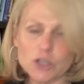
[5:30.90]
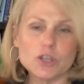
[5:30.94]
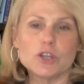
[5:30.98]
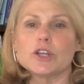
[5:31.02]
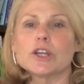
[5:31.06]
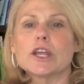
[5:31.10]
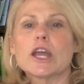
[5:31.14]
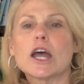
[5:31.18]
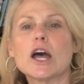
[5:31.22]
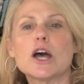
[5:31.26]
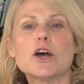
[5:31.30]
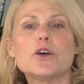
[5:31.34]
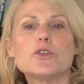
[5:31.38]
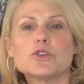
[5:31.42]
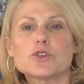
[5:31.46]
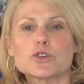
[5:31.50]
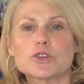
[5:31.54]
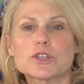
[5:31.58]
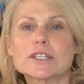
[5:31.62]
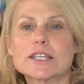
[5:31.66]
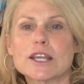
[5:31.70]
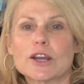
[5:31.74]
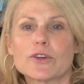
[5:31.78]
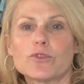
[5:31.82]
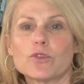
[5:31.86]
to go.
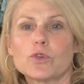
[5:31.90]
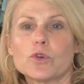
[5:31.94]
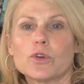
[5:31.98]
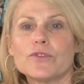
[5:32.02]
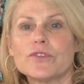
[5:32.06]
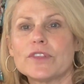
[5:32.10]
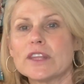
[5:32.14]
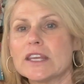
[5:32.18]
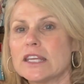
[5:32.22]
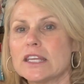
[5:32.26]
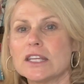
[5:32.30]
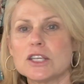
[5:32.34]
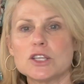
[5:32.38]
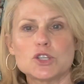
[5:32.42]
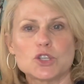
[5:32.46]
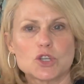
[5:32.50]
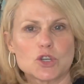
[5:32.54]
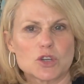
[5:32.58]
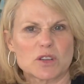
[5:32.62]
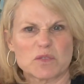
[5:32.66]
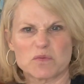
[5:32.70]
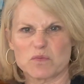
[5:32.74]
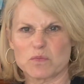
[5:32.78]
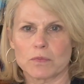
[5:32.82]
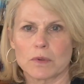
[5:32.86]
There's several of these.
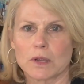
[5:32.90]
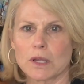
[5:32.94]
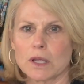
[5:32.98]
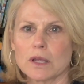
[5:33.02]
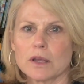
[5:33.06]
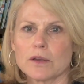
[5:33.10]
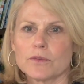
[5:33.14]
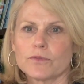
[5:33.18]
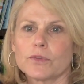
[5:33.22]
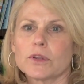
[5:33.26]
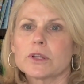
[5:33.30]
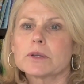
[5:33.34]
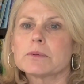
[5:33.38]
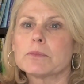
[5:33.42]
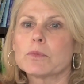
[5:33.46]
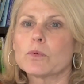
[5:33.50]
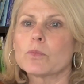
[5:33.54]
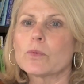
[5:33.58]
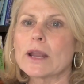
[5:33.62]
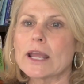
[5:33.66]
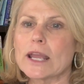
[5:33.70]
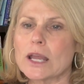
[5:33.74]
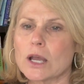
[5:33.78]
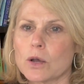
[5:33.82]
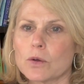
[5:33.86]
You can flick them
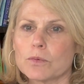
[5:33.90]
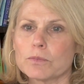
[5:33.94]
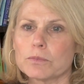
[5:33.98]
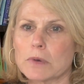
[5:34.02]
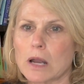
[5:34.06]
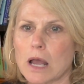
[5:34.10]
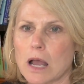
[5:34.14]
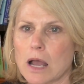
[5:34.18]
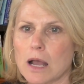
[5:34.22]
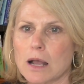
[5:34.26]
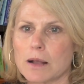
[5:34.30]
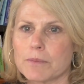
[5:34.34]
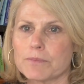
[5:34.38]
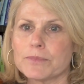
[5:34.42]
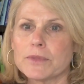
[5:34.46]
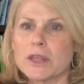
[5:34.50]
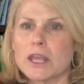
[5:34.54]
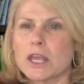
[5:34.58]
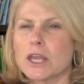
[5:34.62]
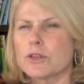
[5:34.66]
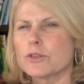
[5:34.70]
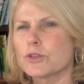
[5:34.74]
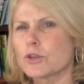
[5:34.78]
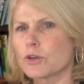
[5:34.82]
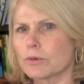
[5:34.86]
around.
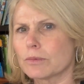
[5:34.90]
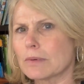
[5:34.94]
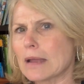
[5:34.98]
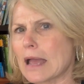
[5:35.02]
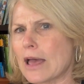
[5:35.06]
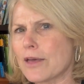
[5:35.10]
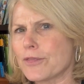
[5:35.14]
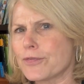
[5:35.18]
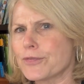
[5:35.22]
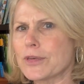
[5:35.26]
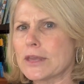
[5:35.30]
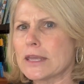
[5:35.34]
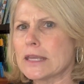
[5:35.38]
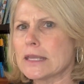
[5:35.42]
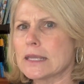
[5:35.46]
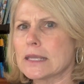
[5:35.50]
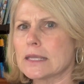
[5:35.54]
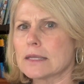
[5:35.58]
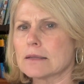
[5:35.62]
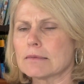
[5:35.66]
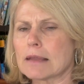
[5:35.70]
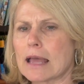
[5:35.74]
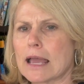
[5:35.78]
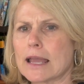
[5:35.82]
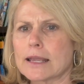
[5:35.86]
I
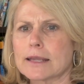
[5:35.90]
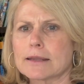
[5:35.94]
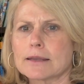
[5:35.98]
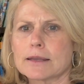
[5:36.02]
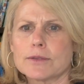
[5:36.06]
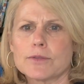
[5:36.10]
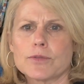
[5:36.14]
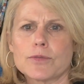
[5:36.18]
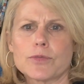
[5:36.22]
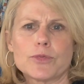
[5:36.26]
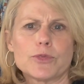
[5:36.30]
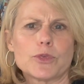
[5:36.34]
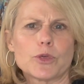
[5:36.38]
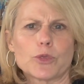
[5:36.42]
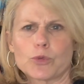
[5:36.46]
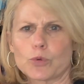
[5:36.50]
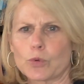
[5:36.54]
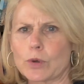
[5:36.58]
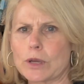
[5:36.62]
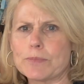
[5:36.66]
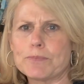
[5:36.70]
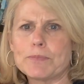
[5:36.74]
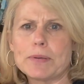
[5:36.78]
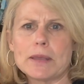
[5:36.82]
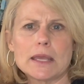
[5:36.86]
think like the
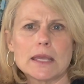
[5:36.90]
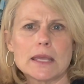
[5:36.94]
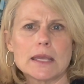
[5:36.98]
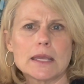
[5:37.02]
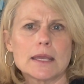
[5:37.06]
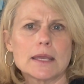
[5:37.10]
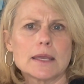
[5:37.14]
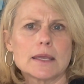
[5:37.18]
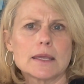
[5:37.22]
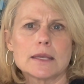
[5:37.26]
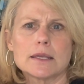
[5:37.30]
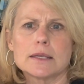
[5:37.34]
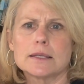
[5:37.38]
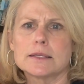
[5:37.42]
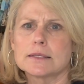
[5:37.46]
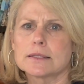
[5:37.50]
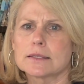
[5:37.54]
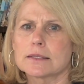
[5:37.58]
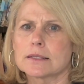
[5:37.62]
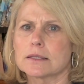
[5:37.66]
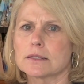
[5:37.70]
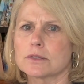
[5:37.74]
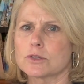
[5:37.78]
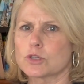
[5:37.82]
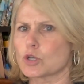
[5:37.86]
Three
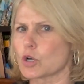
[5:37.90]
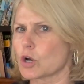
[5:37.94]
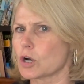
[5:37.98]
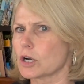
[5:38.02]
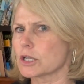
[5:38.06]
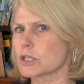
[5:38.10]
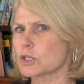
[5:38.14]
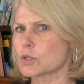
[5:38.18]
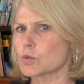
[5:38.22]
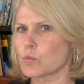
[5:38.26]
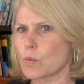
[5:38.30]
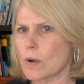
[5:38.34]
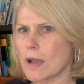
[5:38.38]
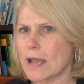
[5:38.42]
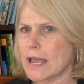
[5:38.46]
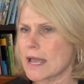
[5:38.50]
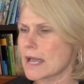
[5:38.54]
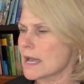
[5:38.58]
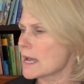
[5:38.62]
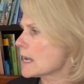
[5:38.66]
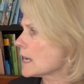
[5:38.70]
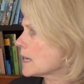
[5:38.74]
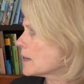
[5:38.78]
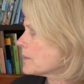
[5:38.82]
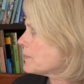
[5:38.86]
Pigs, Charlotte's
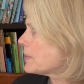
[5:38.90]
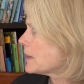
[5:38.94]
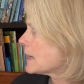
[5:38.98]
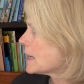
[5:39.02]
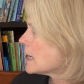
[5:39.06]
Web,